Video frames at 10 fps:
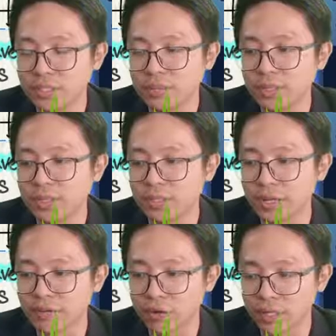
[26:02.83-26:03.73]
because it can
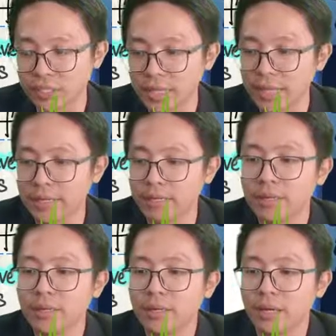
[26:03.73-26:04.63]
focus light.
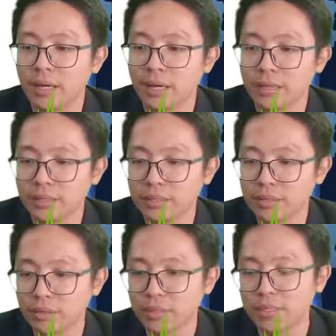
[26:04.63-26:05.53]
So
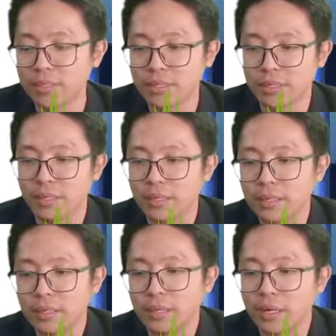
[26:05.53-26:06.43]
this is the
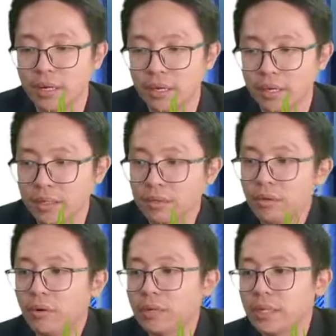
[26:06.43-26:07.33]

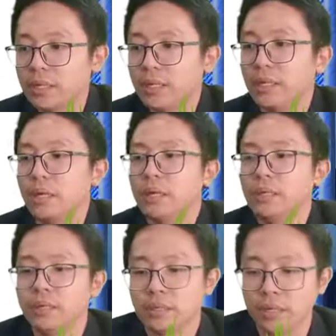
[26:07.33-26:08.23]
only the
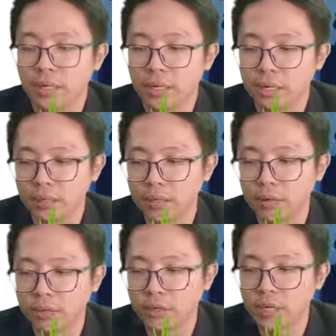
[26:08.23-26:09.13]

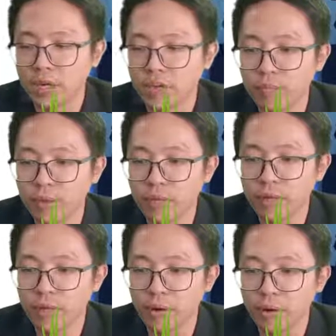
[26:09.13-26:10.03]
concave
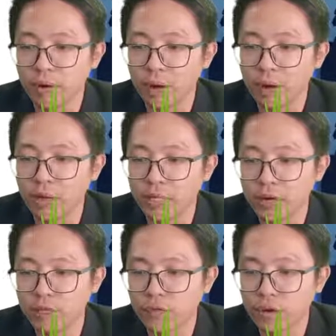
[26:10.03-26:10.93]
mirror can
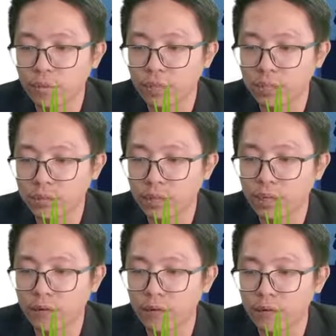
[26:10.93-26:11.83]
form this
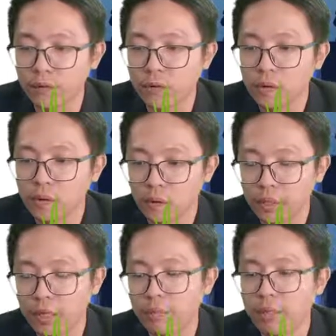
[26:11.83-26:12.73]
one.
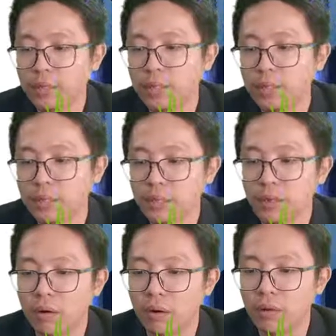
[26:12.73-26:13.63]
Concave mirror,
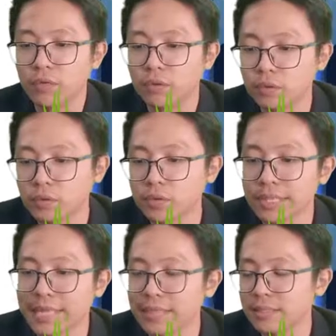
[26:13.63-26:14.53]
or if you use
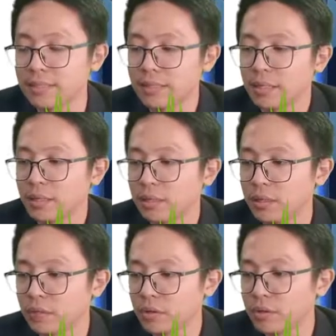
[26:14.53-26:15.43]
lens,
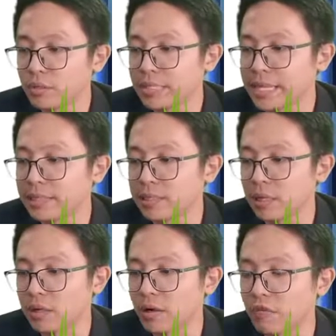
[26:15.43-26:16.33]
it's a
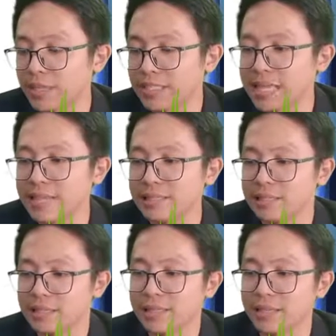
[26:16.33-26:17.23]
convex
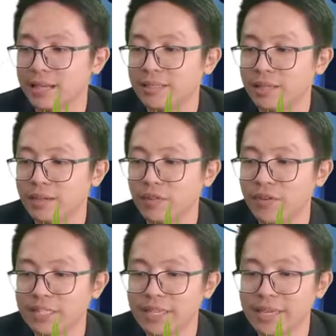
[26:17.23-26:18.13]
lens. It's a convex
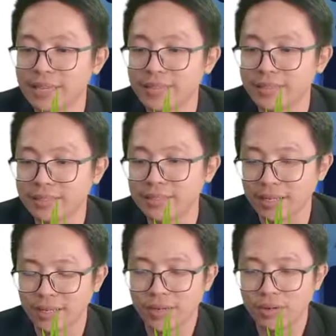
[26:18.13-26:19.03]
lens.
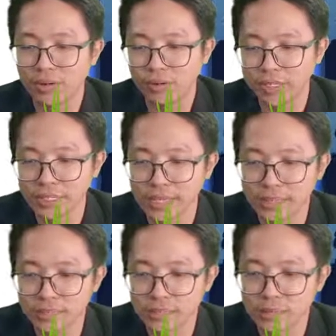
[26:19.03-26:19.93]
Convex
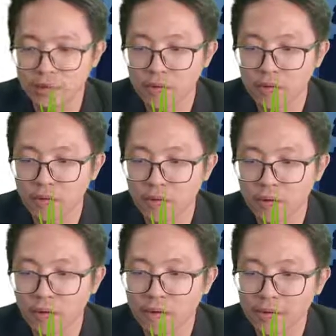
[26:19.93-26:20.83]
lens.
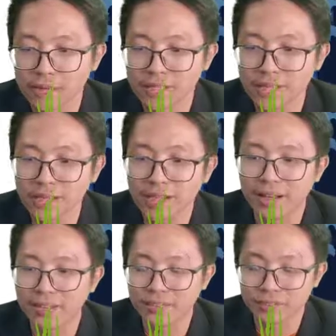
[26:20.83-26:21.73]
You see,
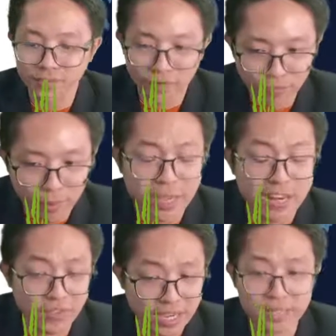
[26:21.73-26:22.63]
so from
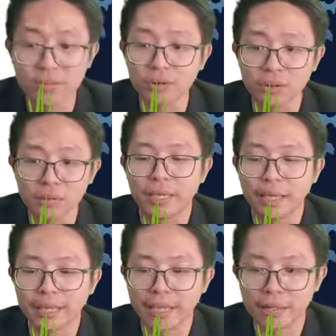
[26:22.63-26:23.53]
magnification only, I
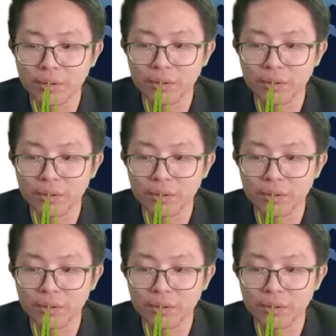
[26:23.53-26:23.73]
can know